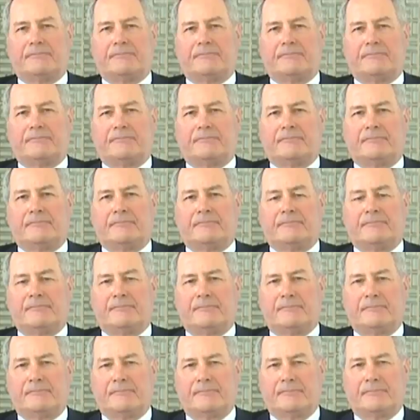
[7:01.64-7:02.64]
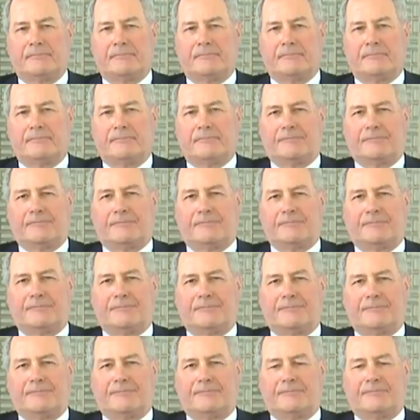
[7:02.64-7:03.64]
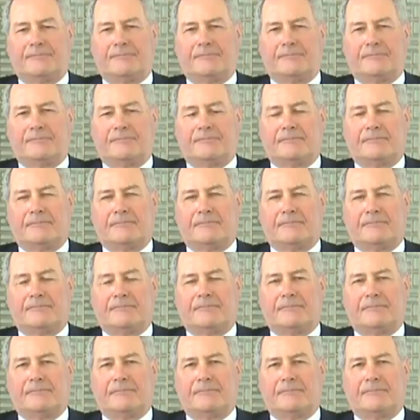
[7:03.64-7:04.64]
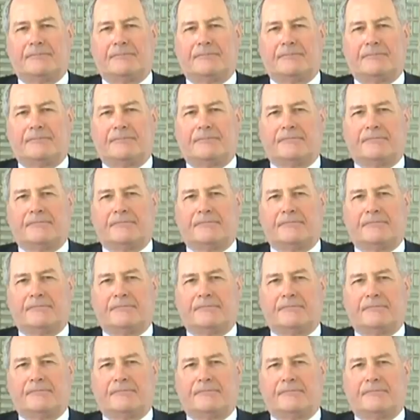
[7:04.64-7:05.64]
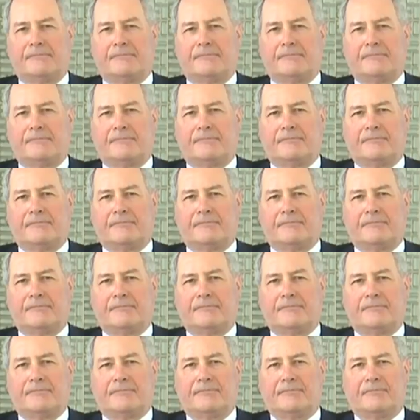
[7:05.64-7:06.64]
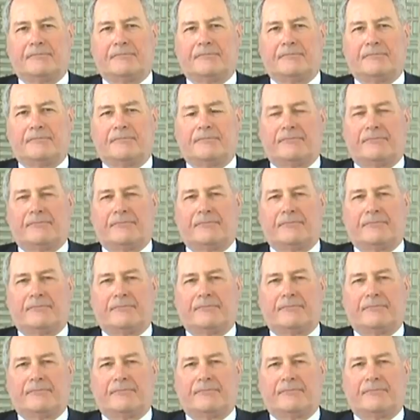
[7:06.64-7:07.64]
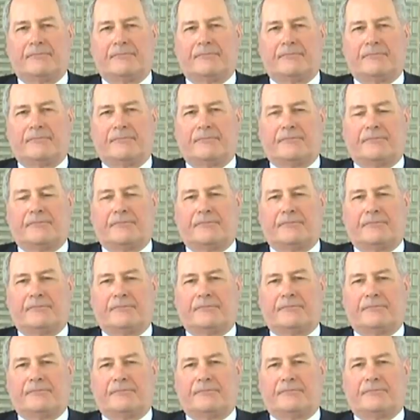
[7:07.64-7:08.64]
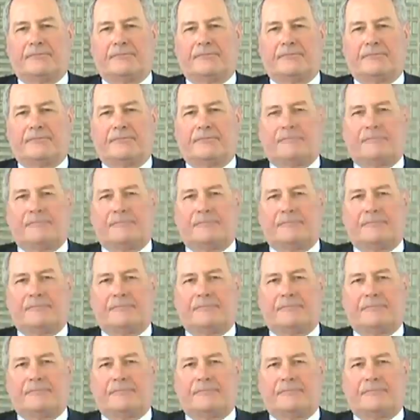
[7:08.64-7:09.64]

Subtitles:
No words are spoken by the person on screen.